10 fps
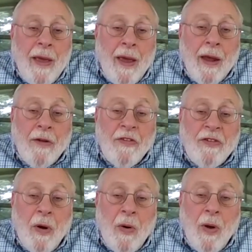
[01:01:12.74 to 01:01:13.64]
And
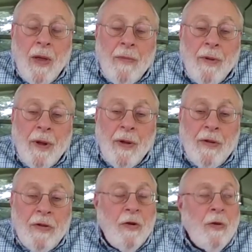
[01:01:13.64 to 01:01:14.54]
so
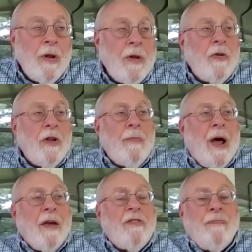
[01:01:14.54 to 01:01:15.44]
due to
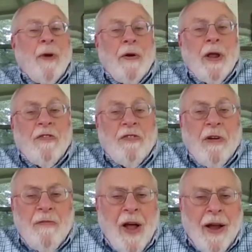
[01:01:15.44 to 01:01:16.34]
my experience
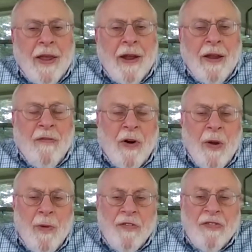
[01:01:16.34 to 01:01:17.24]
of not getting
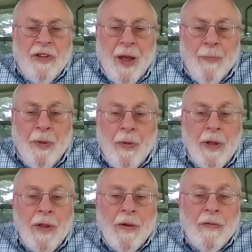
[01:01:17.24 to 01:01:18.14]
very much
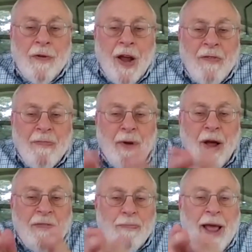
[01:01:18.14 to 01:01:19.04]
sample
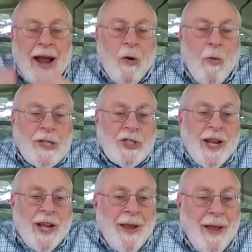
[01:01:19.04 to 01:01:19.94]
by splat
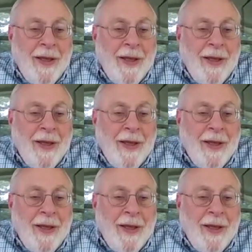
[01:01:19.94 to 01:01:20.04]
quenching